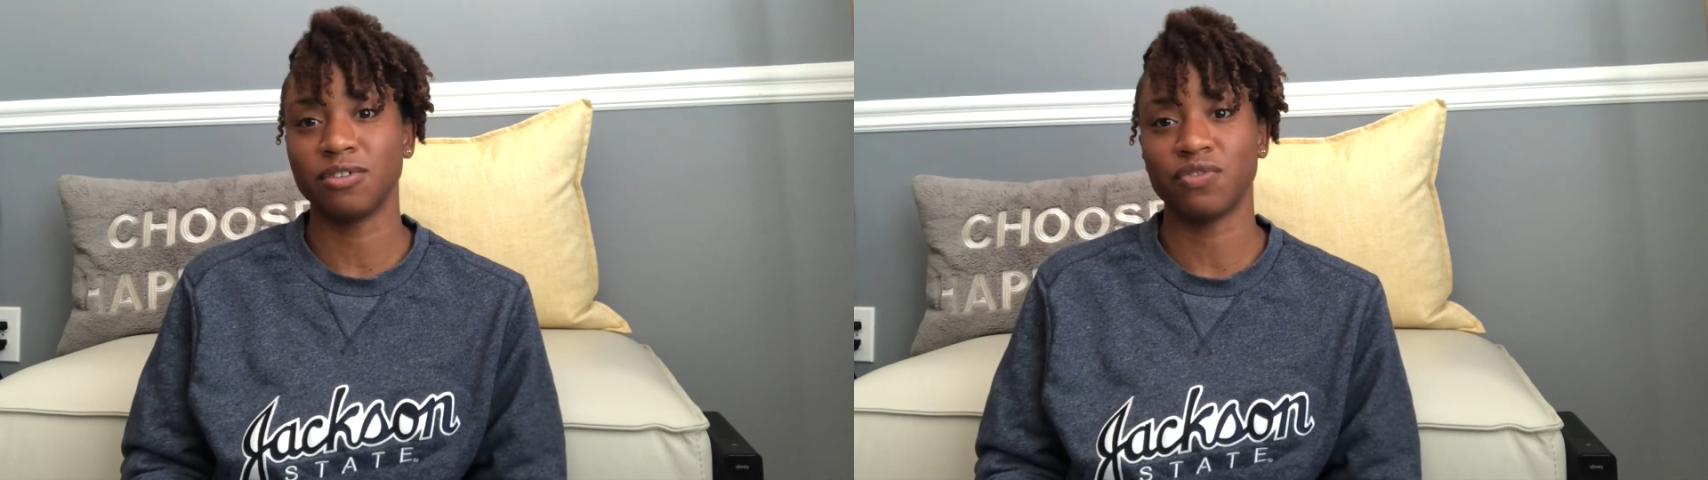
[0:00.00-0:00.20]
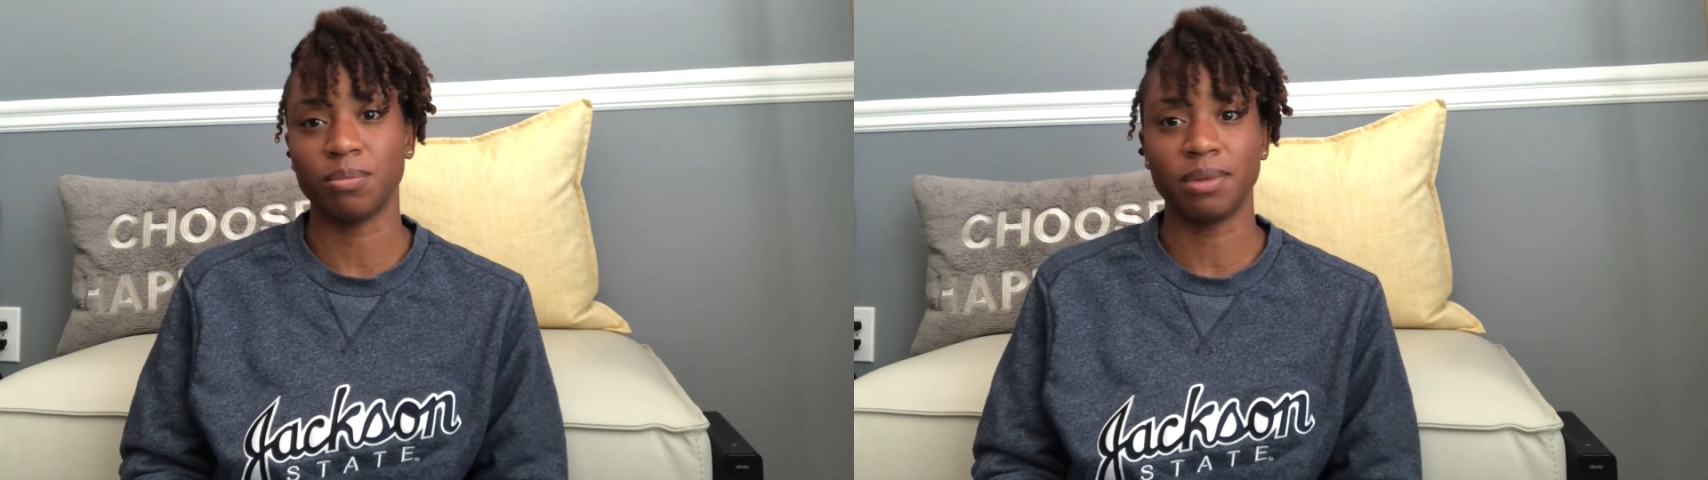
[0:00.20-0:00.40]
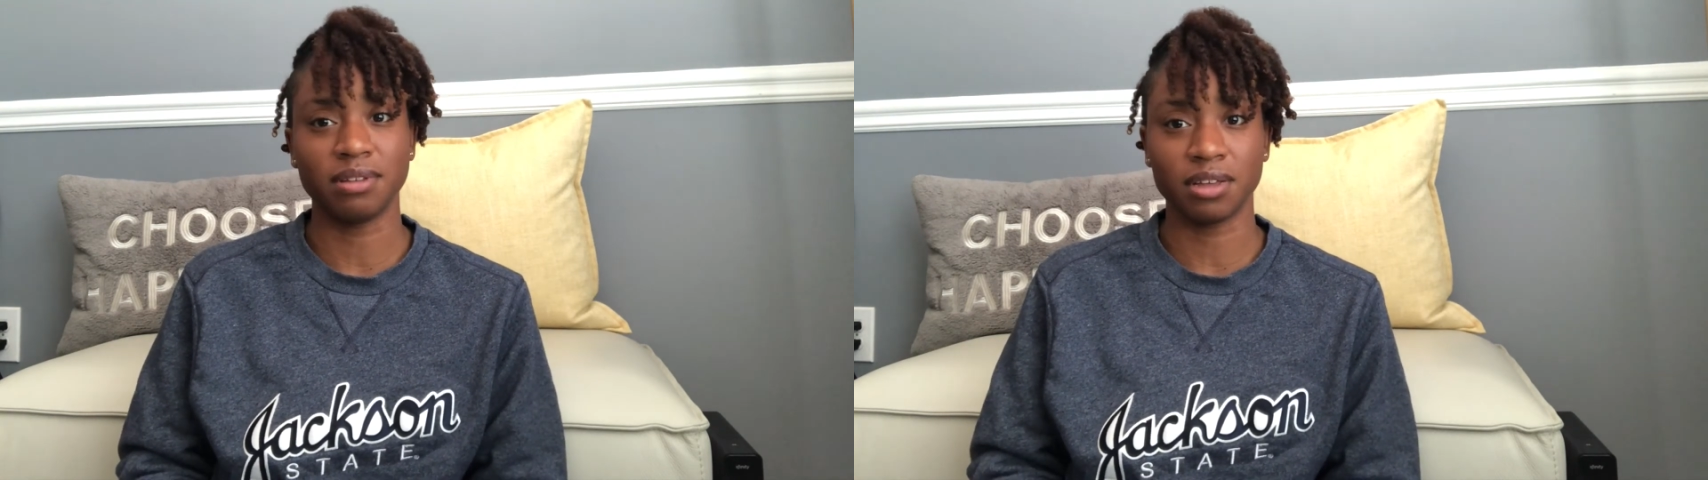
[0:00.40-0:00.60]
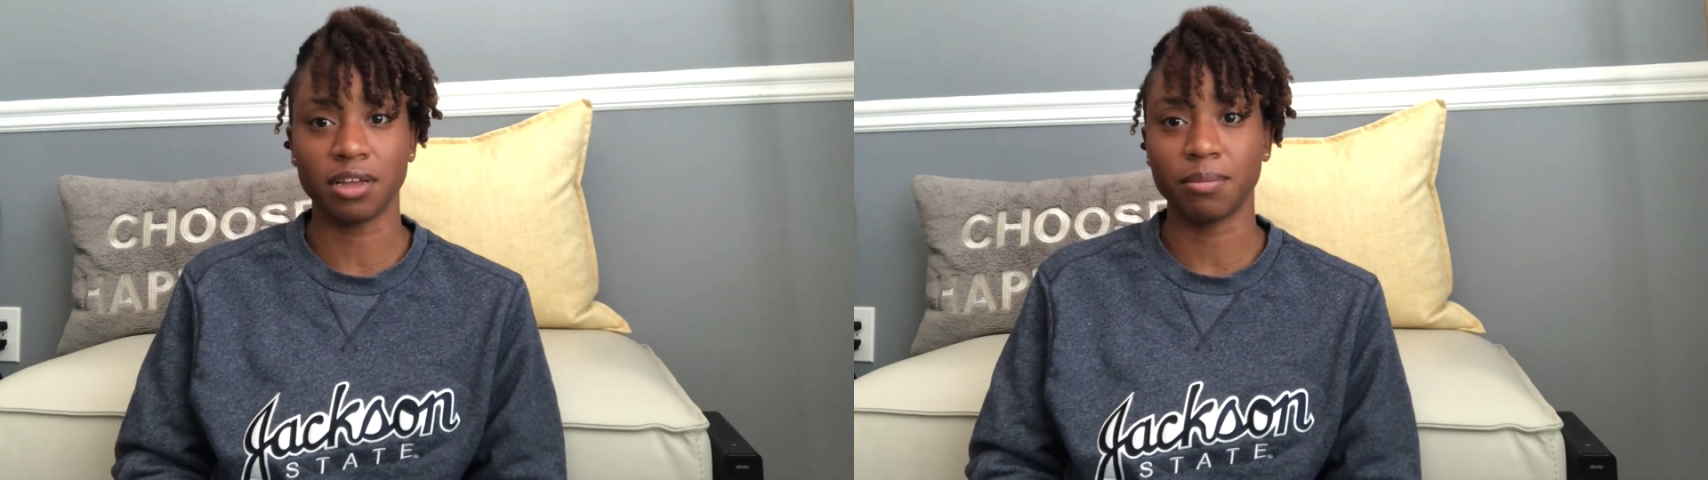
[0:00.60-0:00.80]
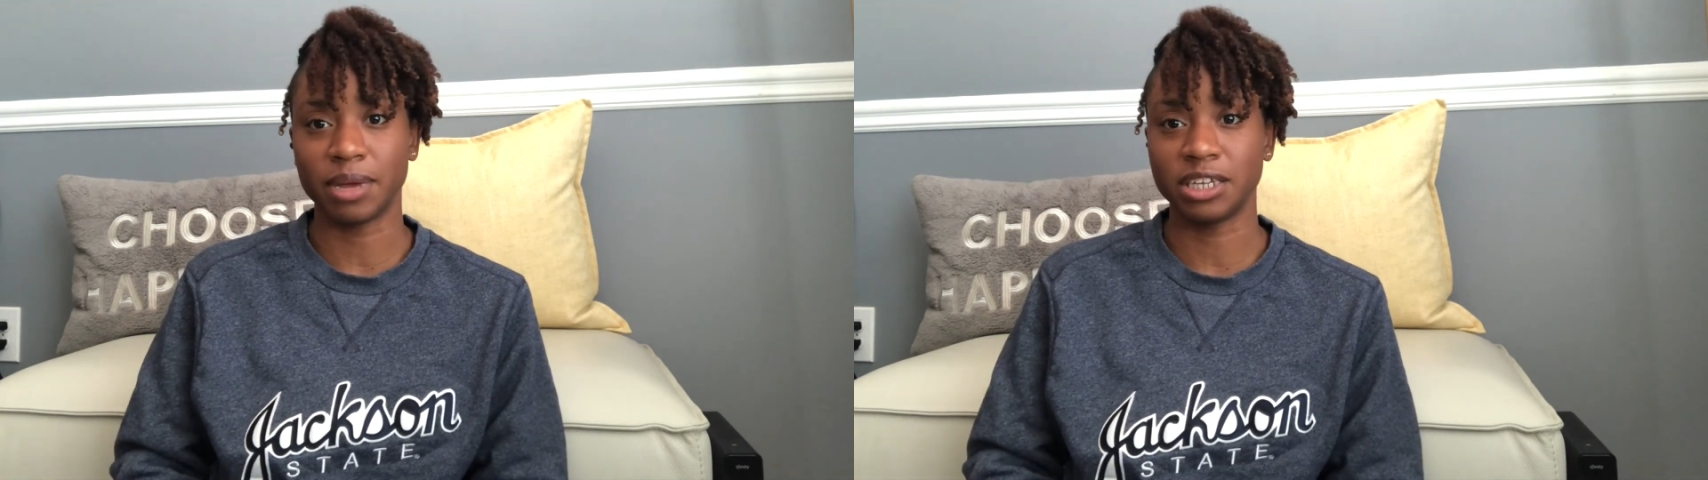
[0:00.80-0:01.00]
from messing
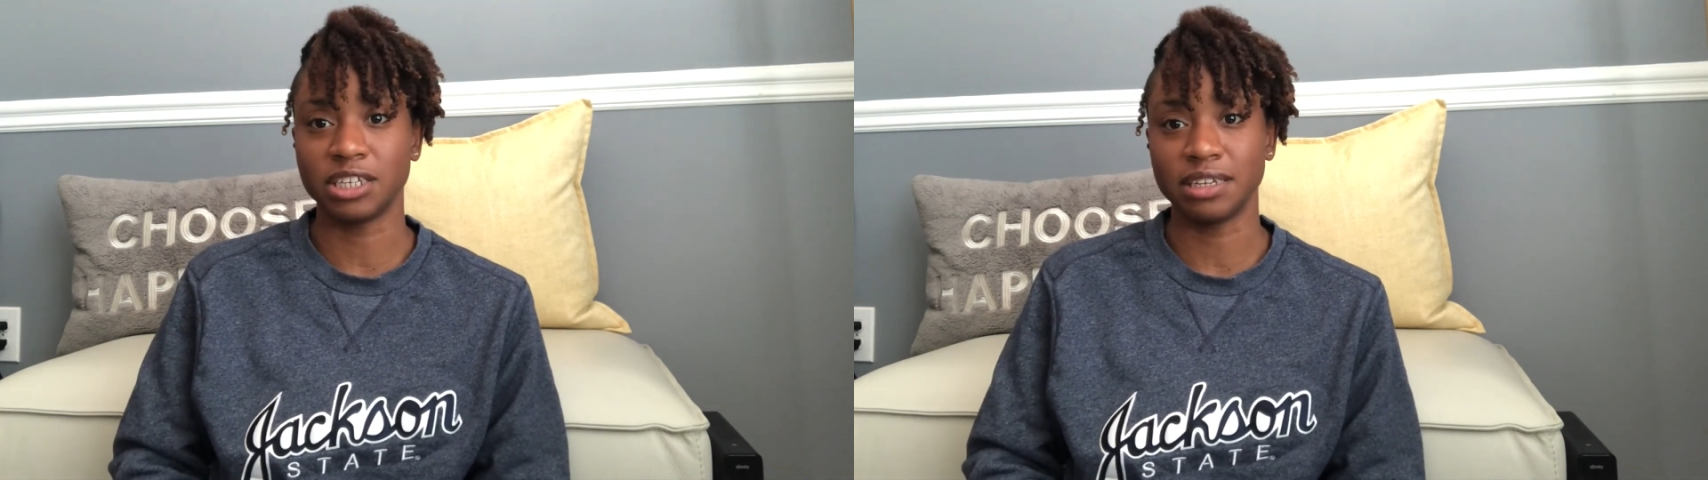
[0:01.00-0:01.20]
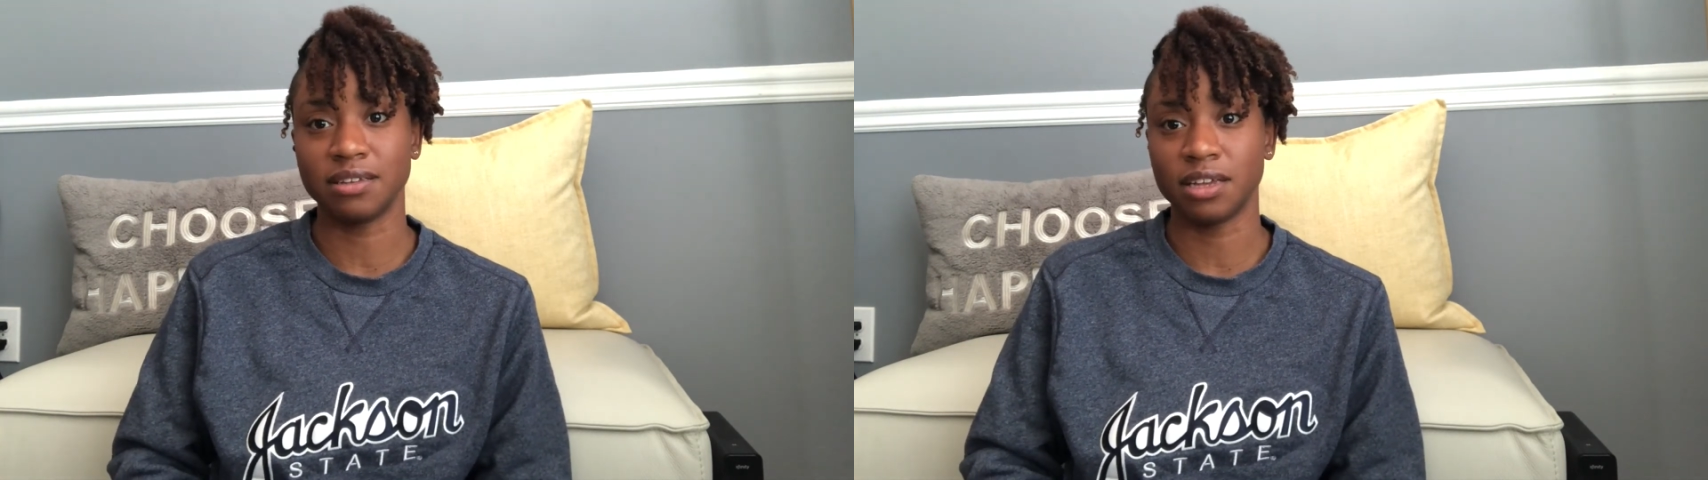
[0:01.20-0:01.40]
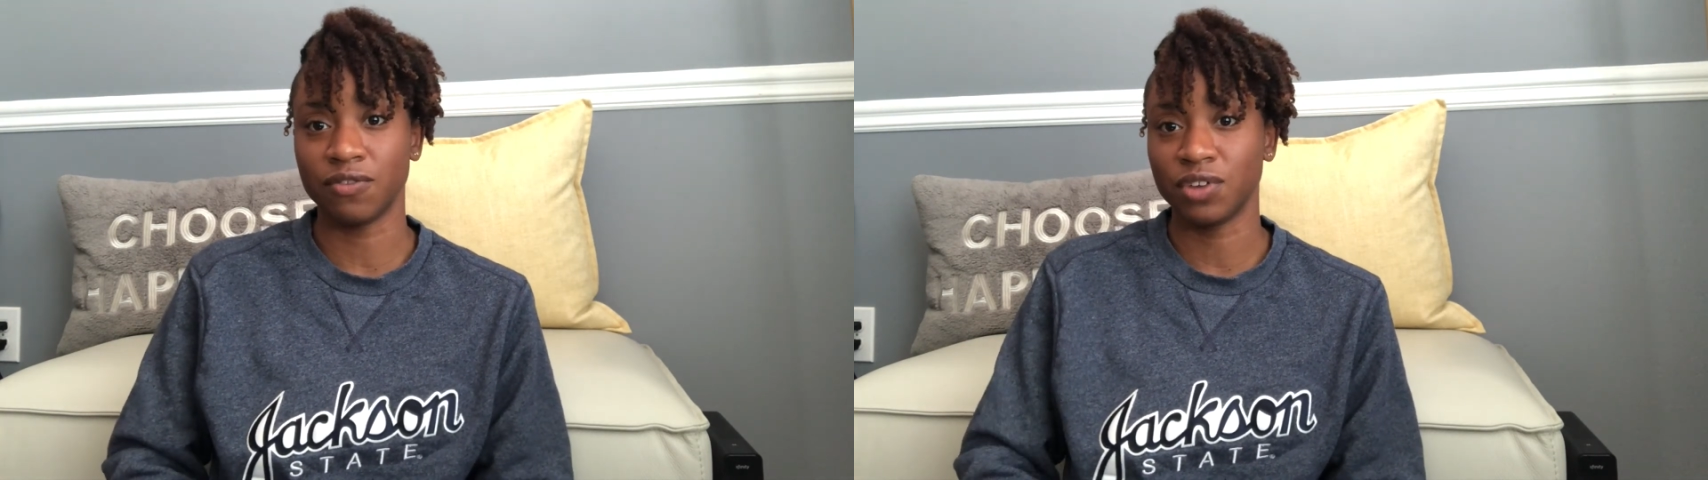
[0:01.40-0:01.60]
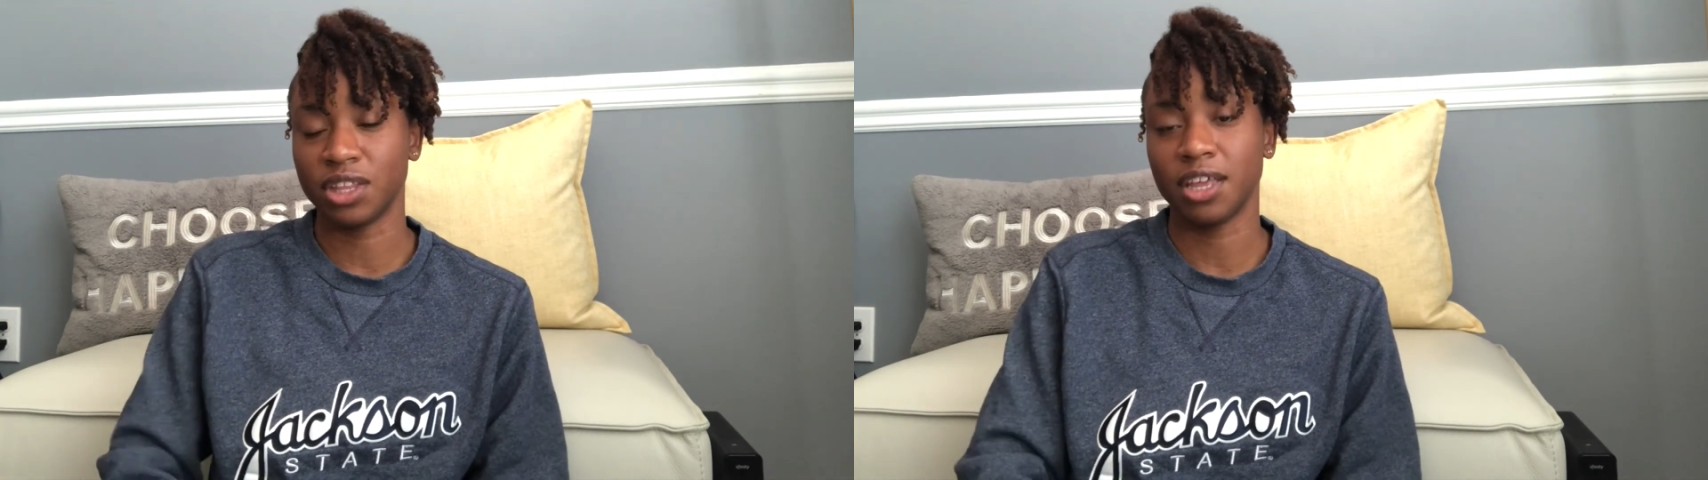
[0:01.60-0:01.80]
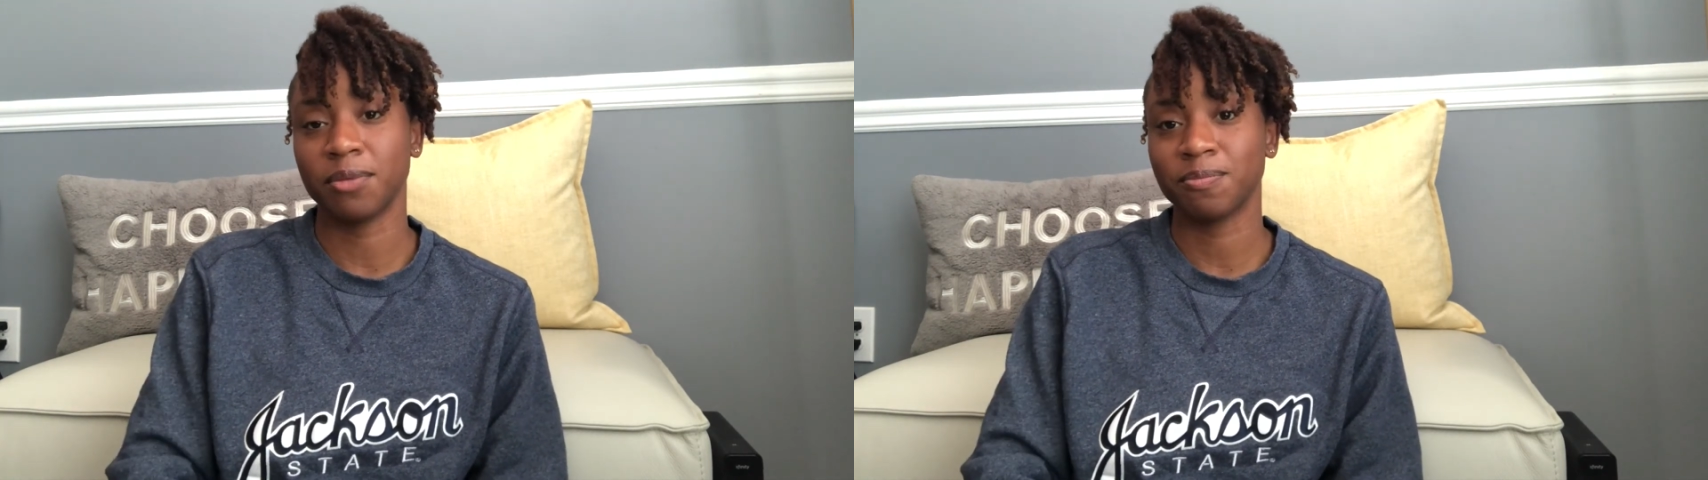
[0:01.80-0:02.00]
up my sheets and
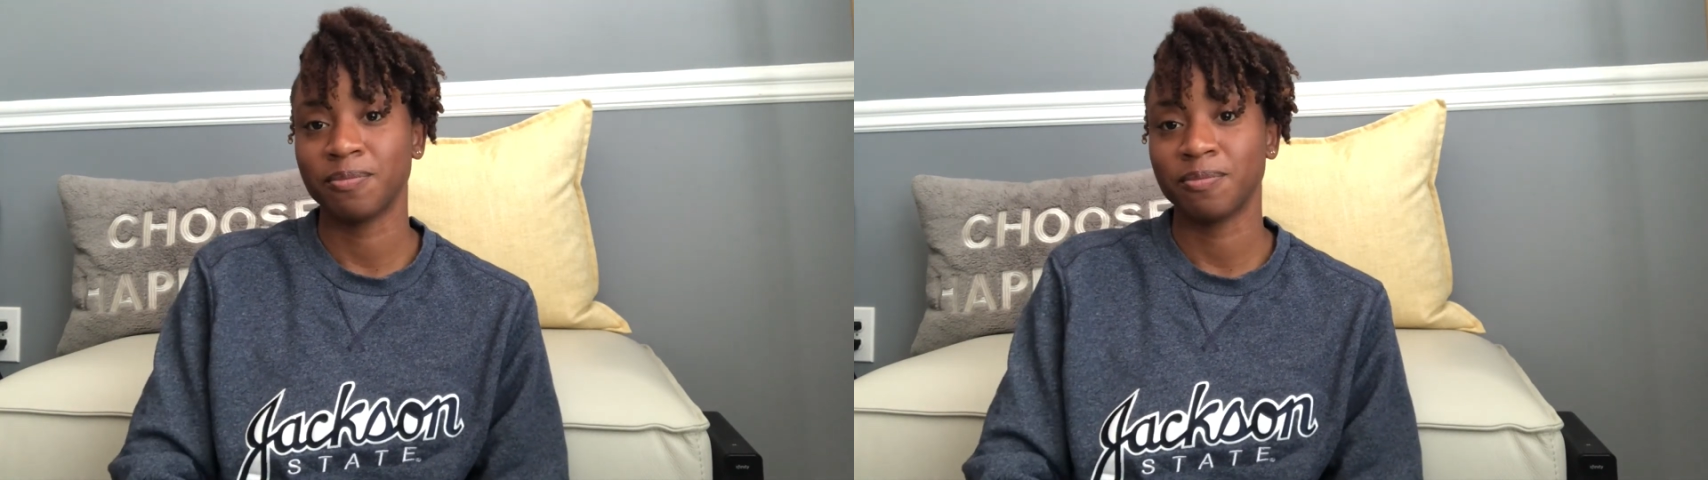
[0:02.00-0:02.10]
everything.